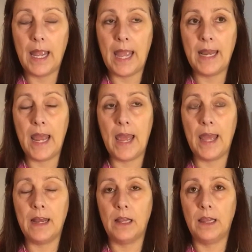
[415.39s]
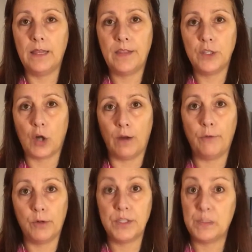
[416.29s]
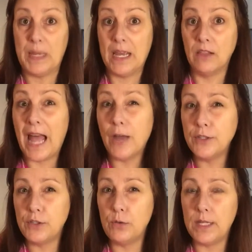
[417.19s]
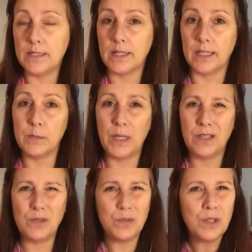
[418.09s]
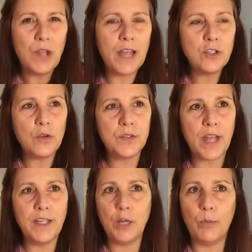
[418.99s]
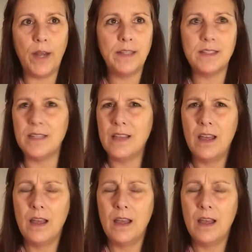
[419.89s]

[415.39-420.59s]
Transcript: and the dark forces being allowed to do these things, because there's a logical side to your brain that says,